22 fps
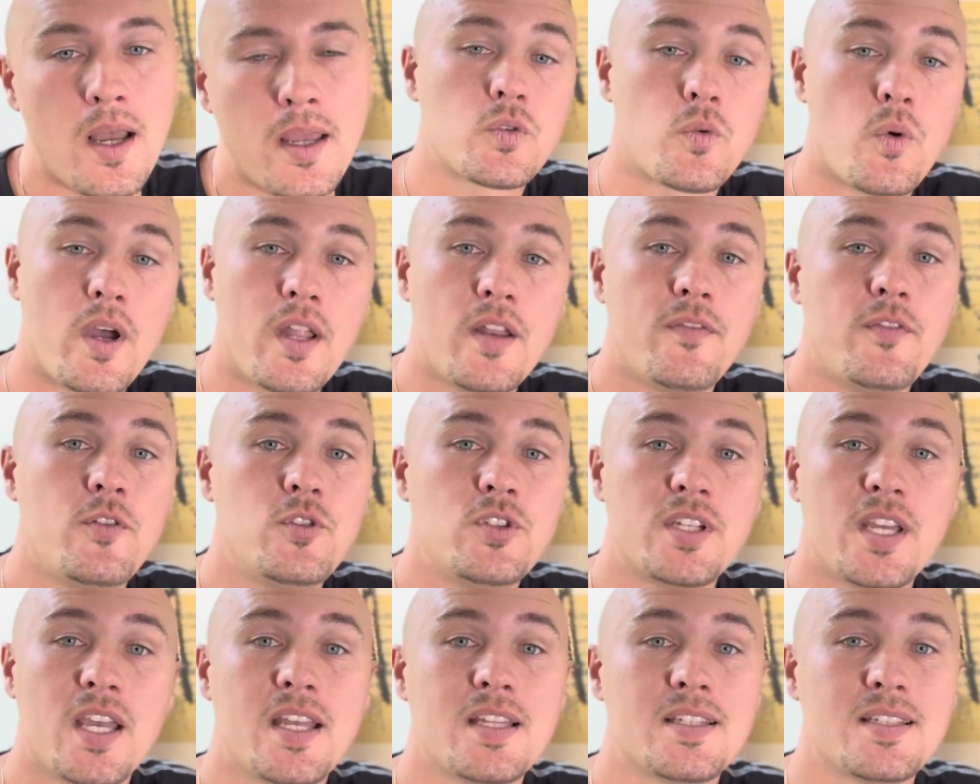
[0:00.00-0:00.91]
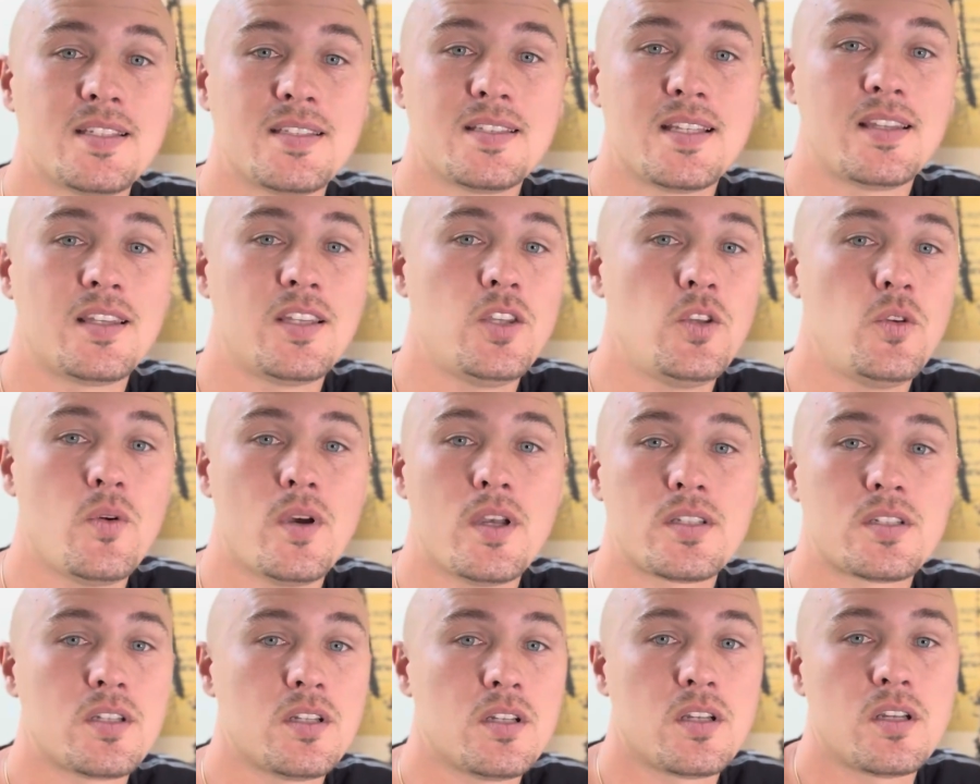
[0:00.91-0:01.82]
Quite a few chances that the U.S.
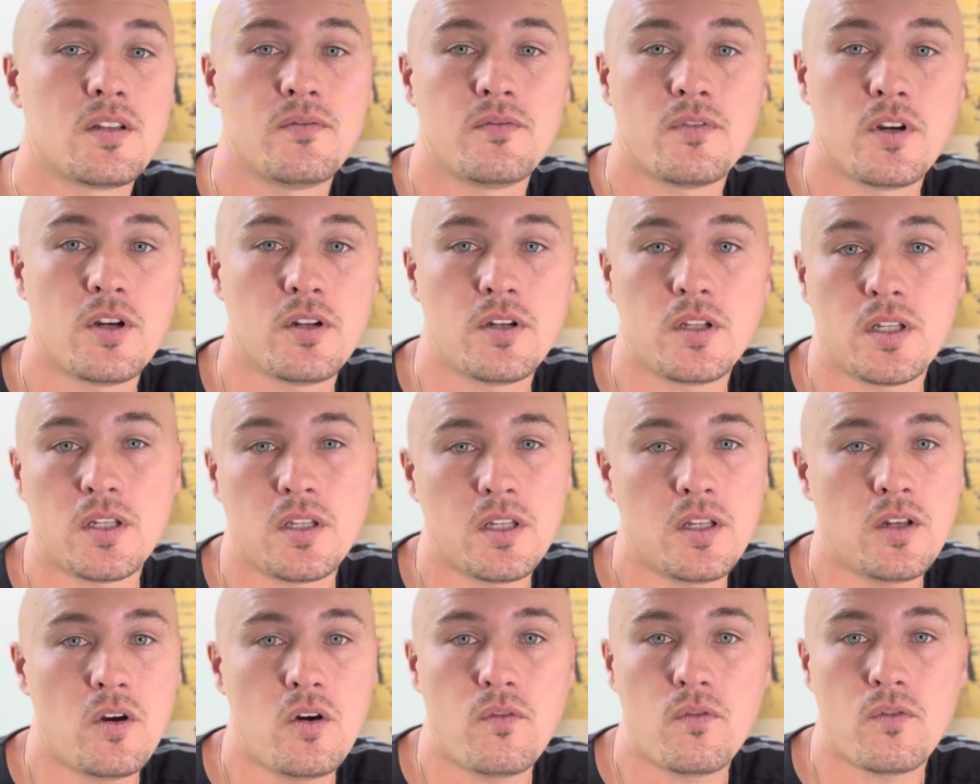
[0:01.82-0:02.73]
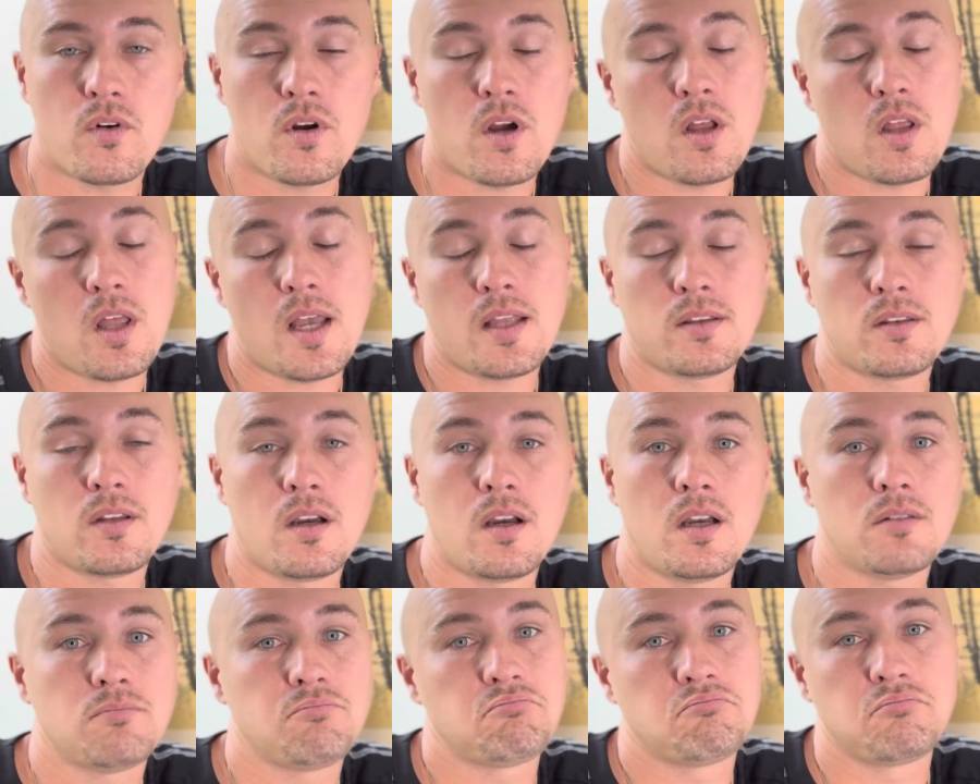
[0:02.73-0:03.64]
could have converted, and overall, I
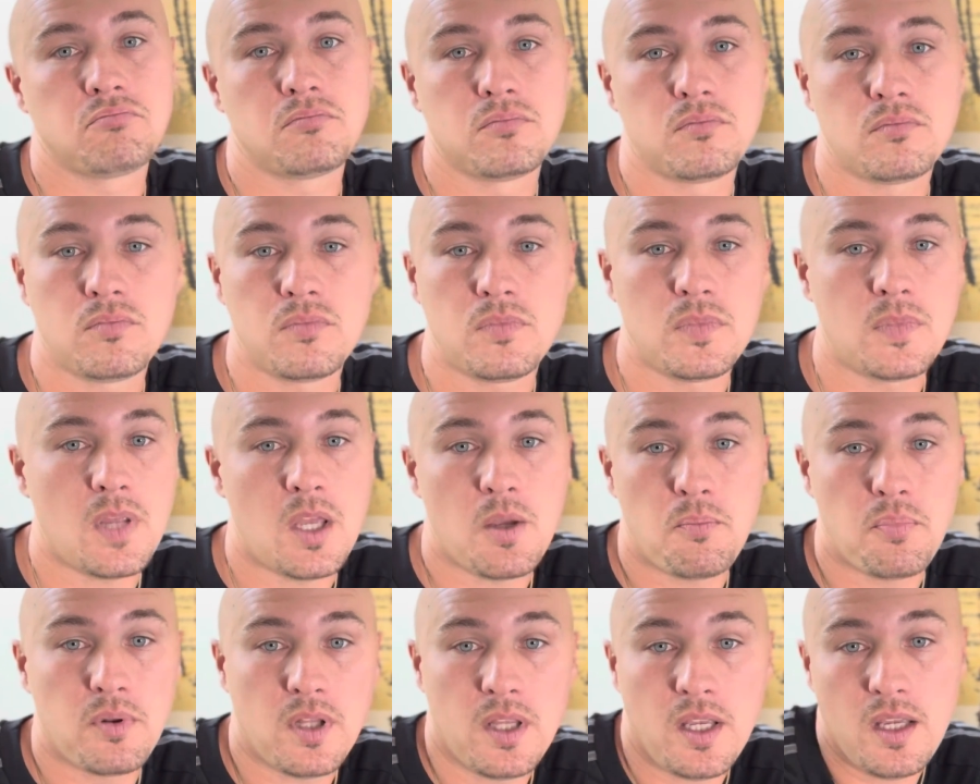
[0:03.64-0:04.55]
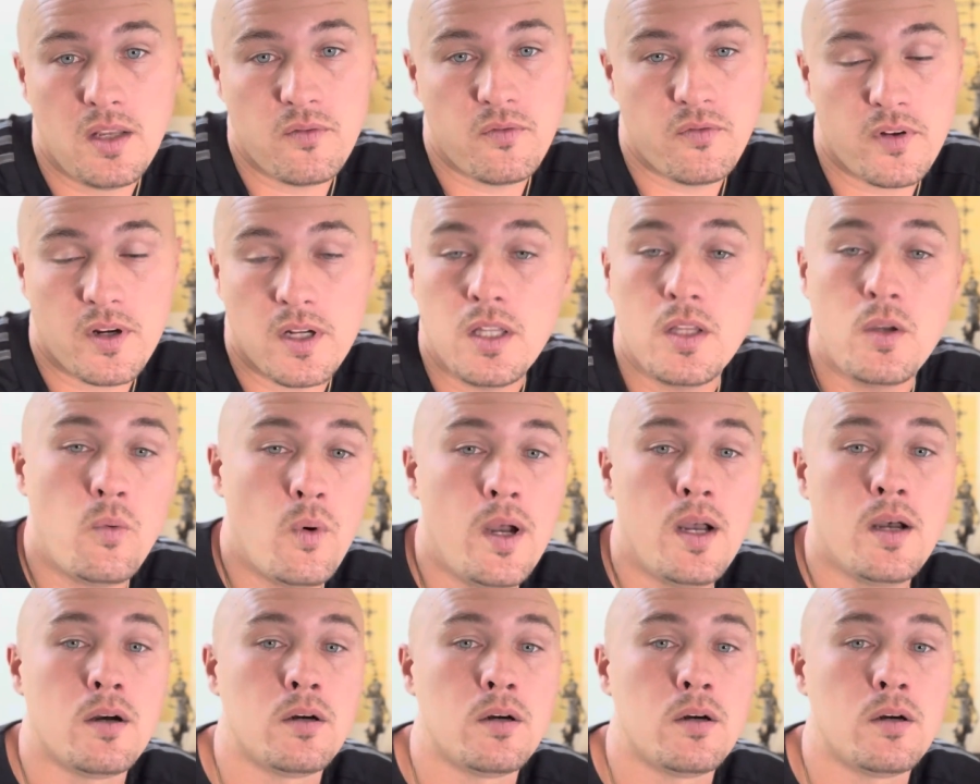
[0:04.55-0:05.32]
thought they played fairly well.